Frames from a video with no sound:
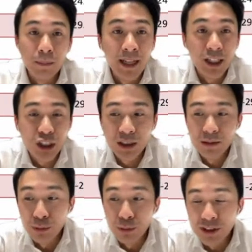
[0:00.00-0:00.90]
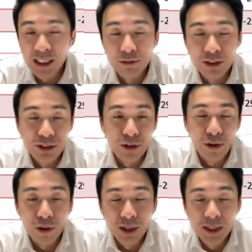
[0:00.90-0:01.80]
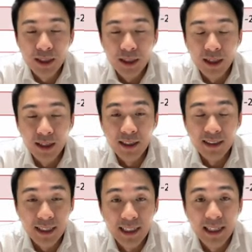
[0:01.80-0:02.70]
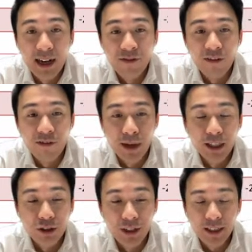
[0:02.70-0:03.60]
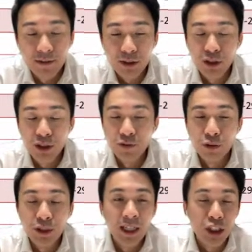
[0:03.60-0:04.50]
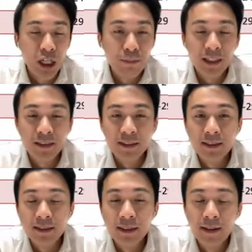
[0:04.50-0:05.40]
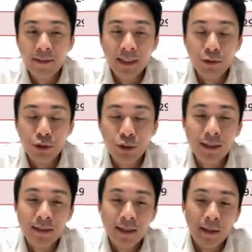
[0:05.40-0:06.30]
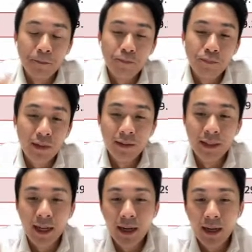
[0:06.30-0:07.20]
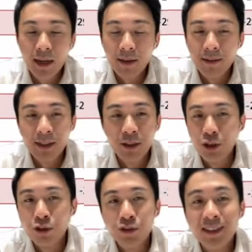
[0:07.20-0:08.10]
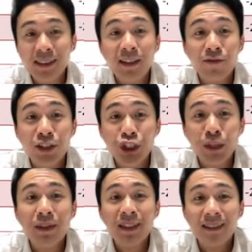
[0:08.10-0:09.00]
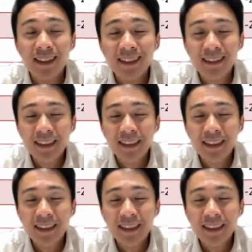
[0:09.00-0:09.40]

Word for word: pledge boost that we saw uh, in the second half of March, right? So if you look at their share prices, you will notice that they are they you don't really see a V shape in that sense.